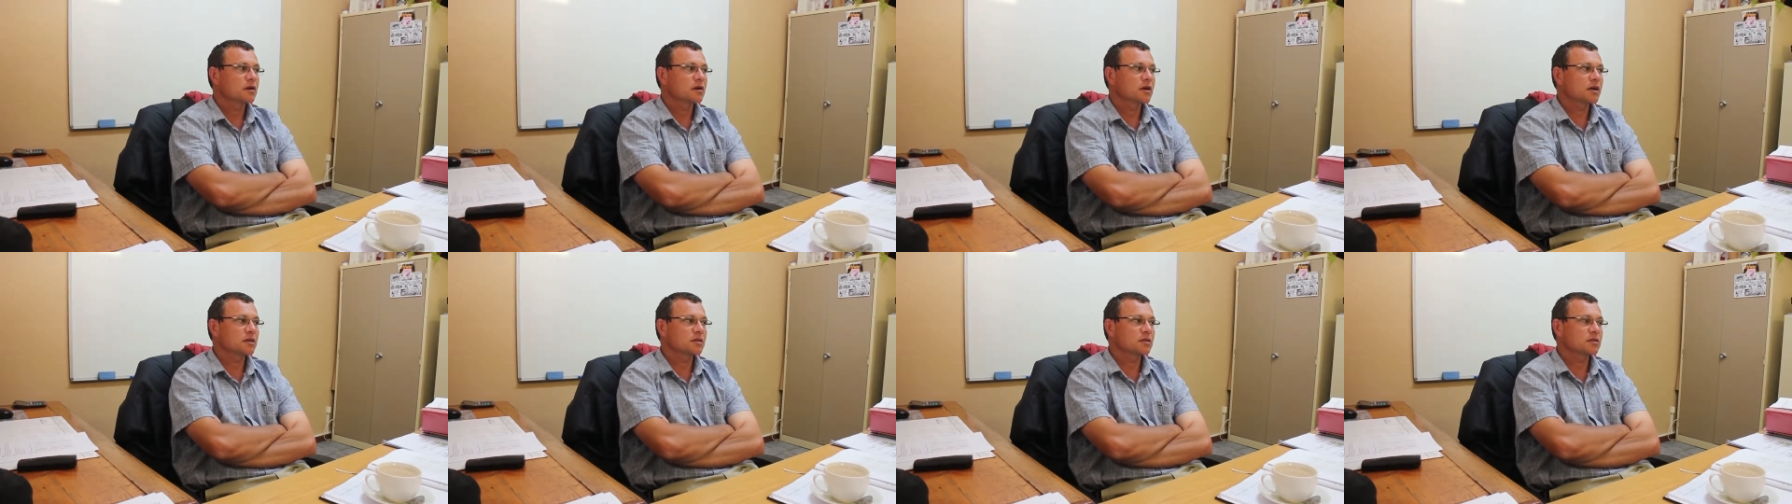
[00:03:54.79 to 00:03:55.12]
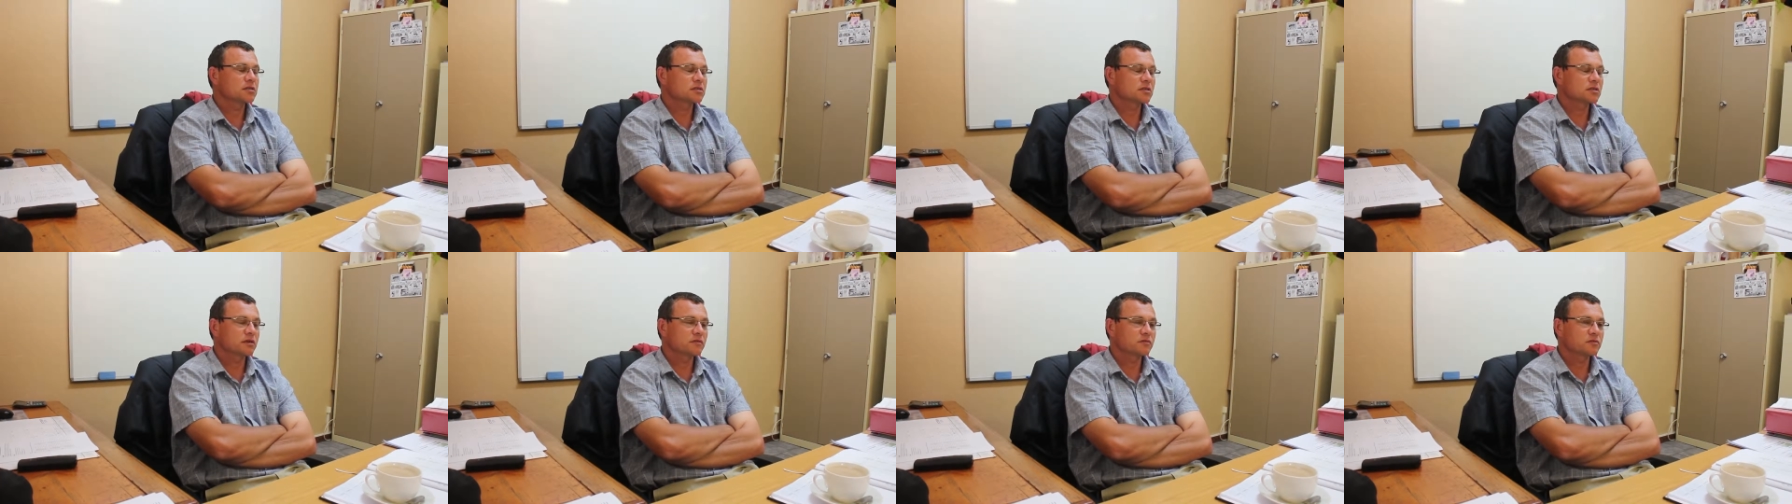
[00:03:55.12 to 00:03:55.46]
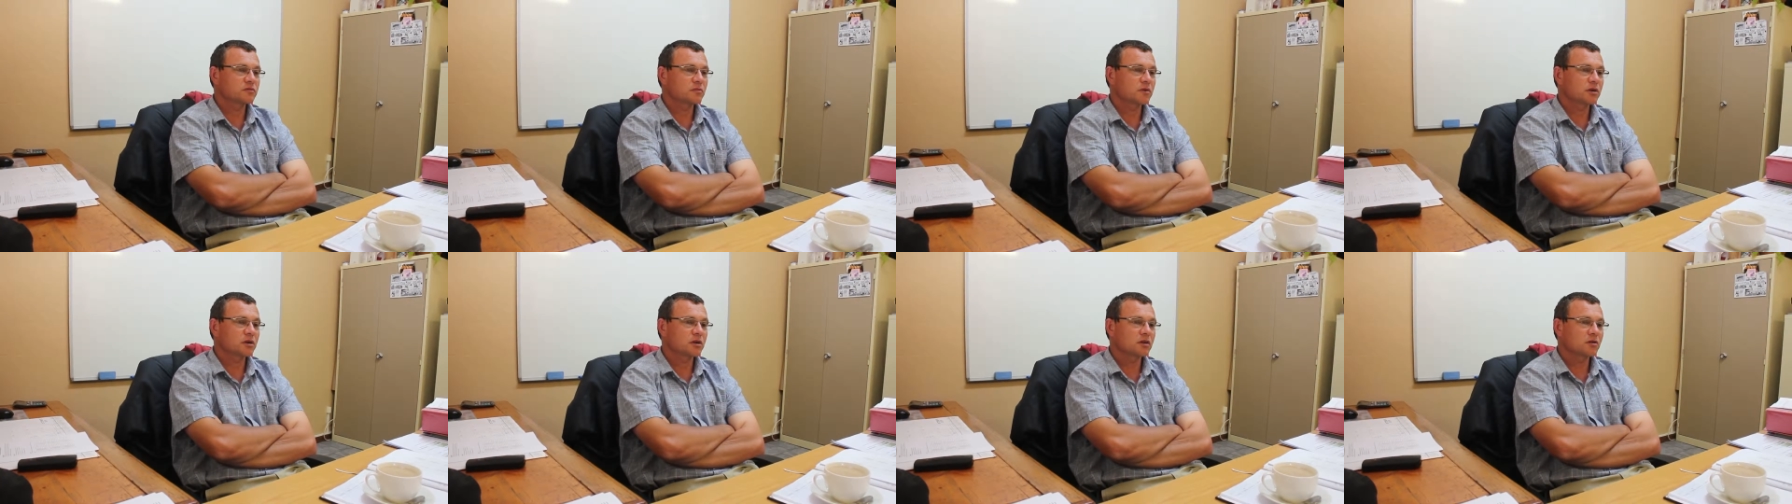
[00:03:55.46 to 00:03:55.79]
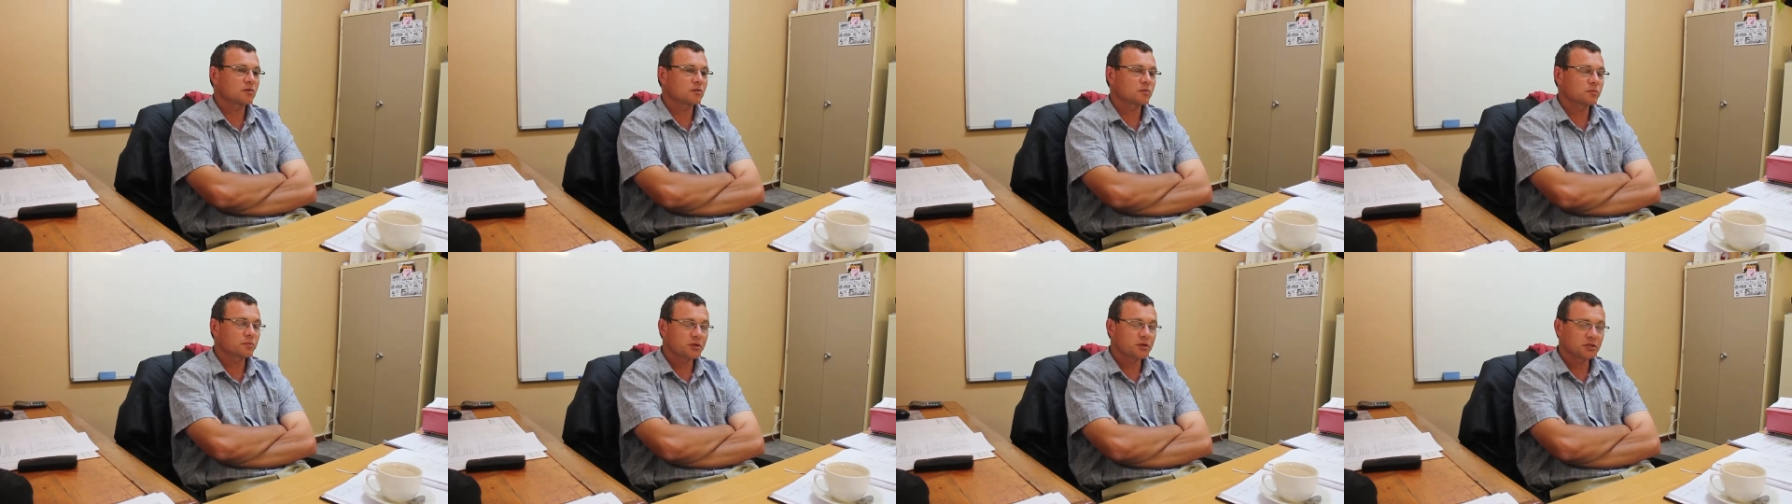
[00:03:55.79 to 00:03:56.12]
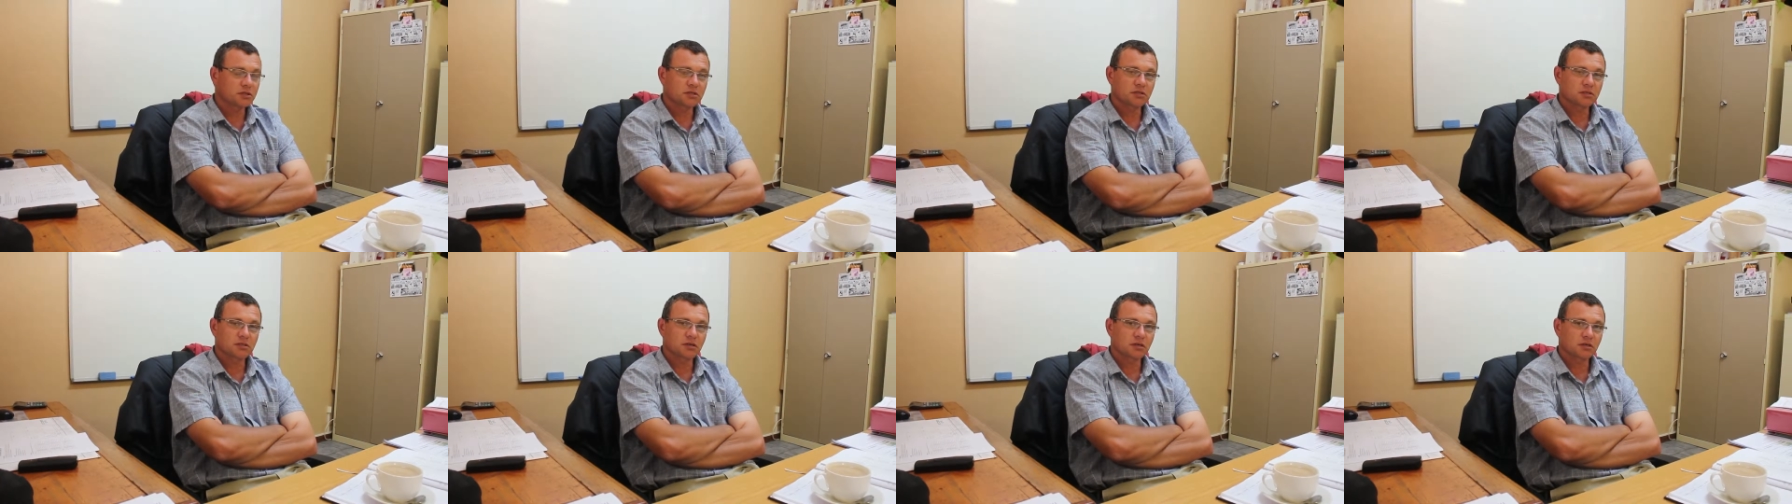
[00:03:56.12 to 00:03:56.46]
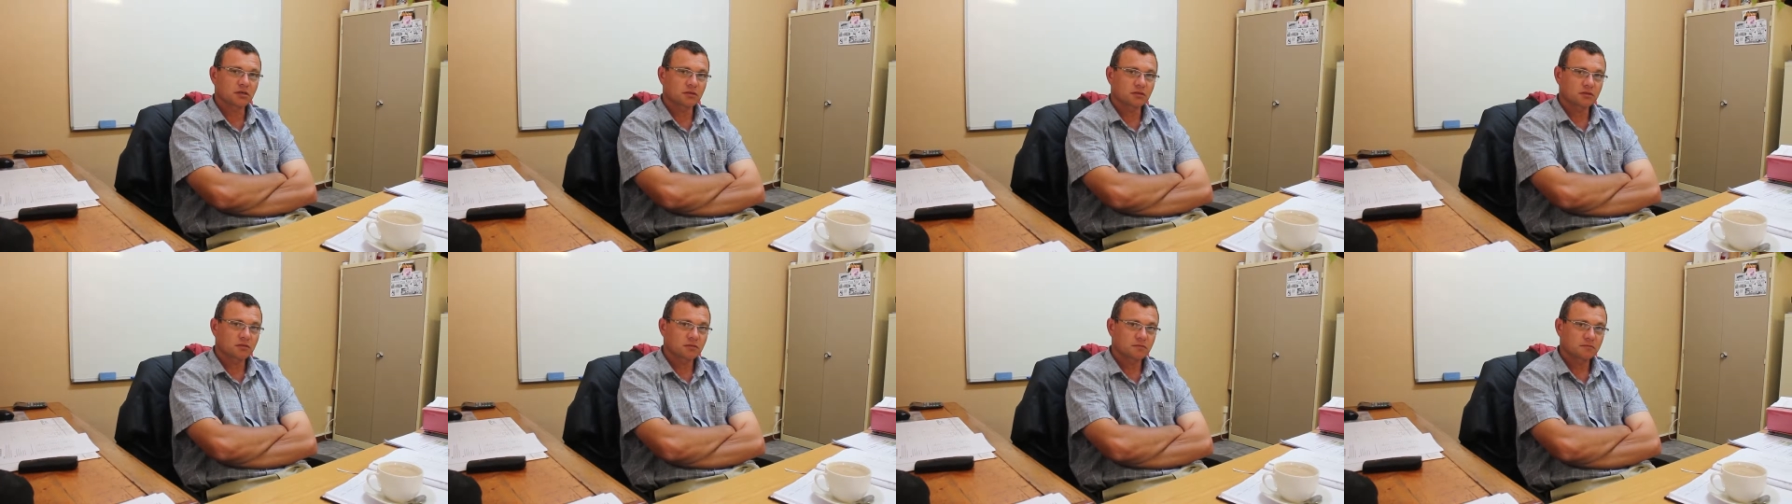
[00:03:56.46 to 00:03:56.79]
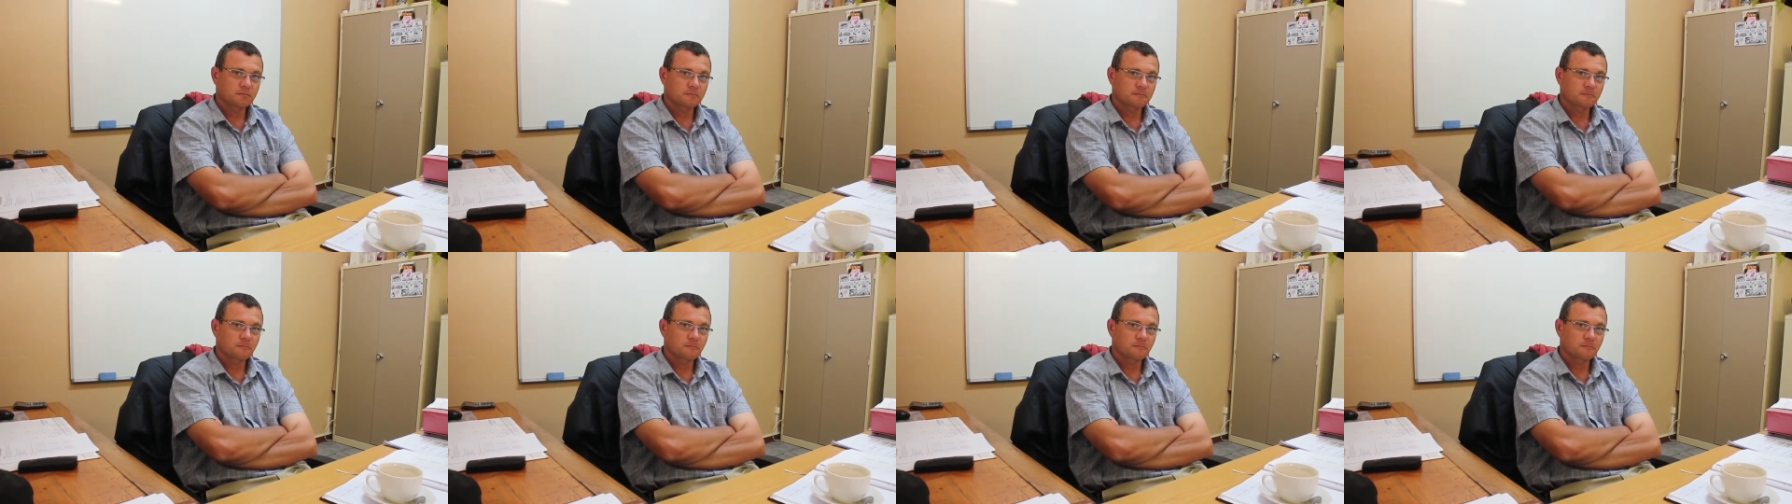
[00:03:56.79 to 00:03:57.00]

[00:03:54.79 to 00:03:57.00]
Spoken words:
and it saves money on pesticides.